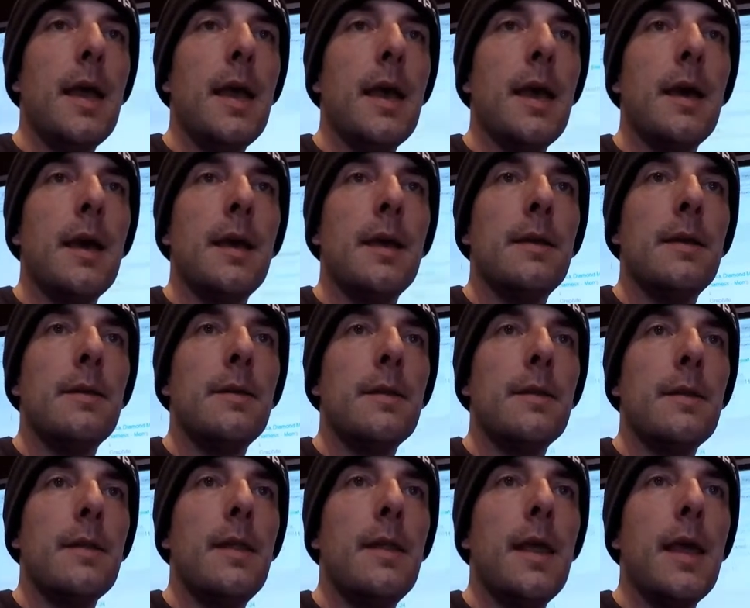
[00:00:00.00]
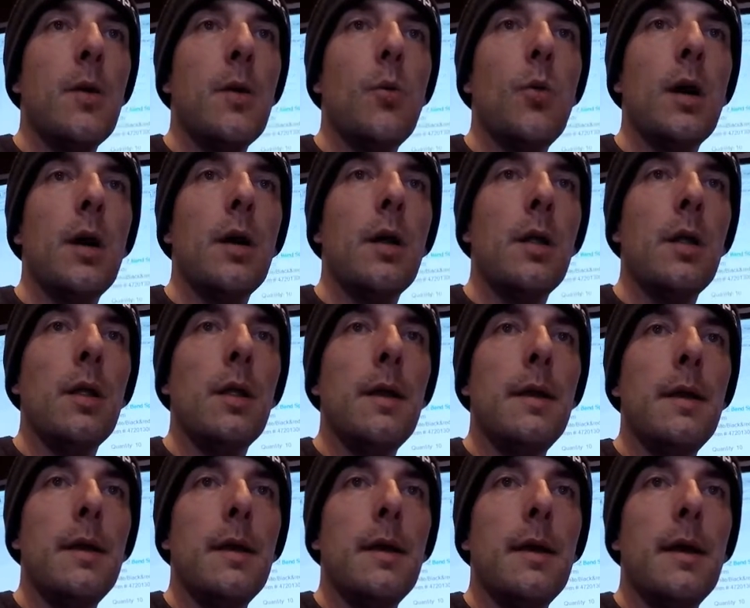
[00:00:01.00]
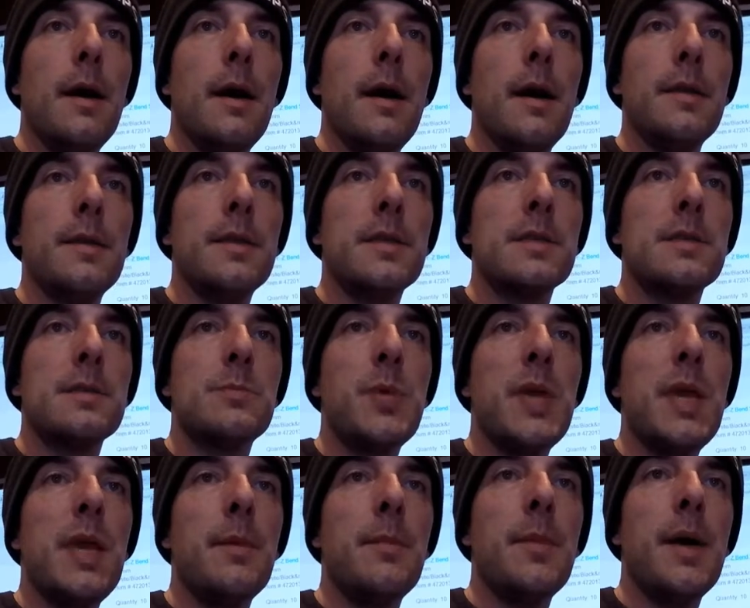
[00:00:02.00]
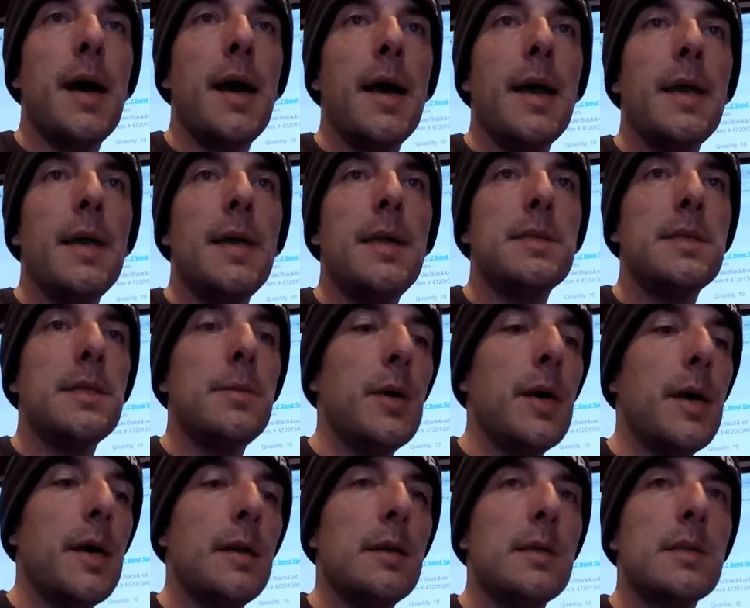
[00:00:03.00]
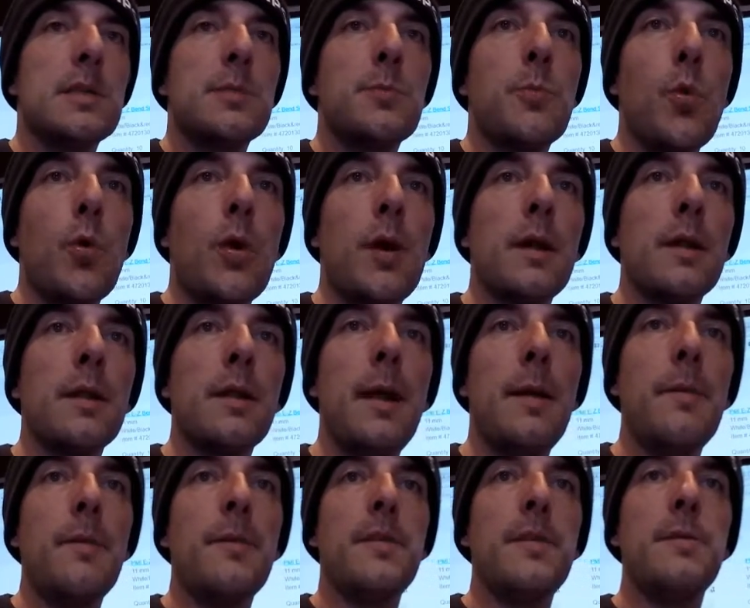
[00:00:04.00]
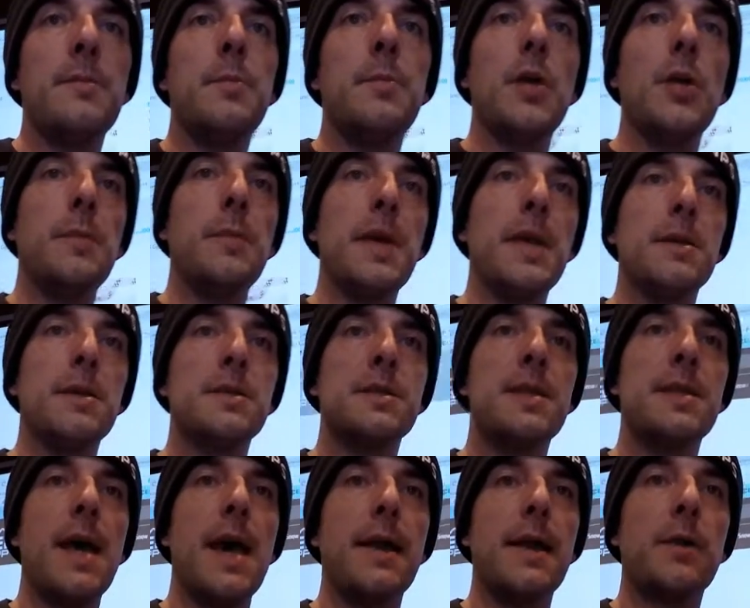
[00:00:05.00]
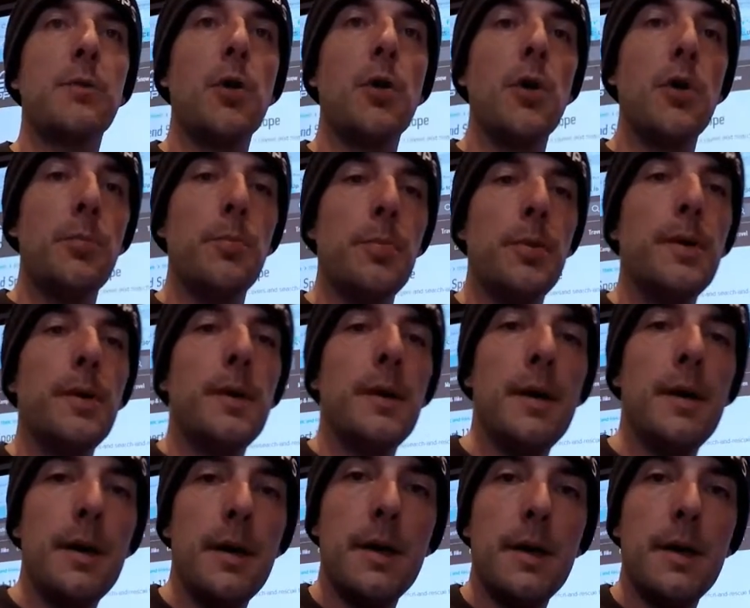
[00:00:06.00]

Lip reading: and they will, this is PMI Easy Bend Sport 11 millimeter static rope.